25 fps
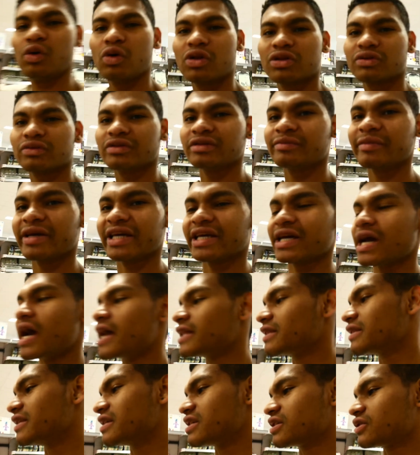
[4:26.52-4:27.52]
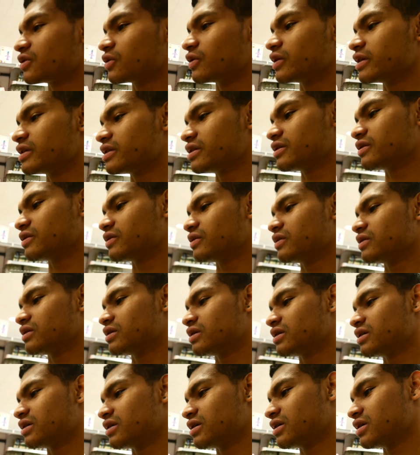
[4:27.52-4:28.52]
old one my cat destroyed, so I
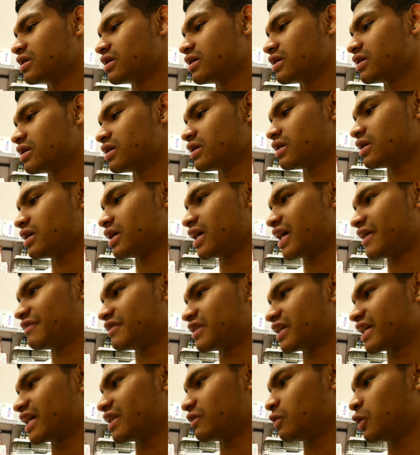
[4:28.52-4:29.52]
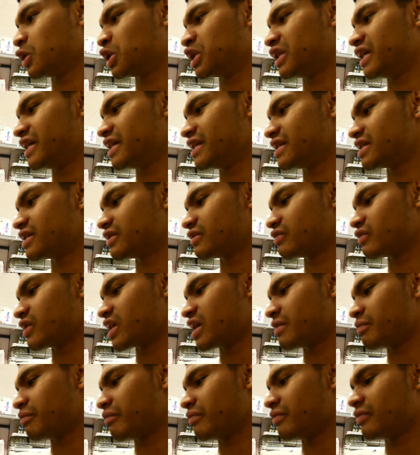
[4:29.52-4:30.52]
have to get one of these
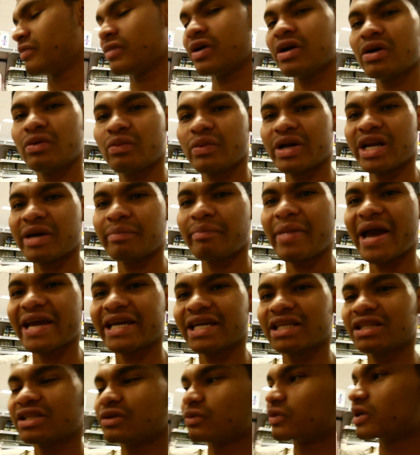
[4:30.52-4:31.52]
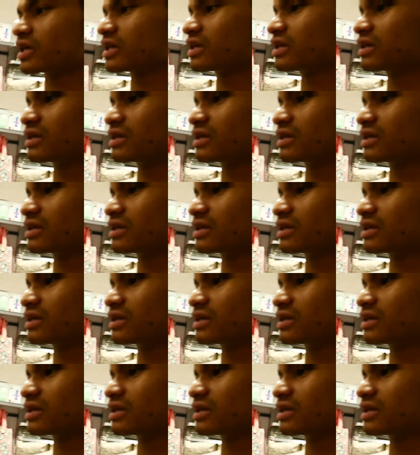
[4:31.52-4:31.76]
when I'm biking to work.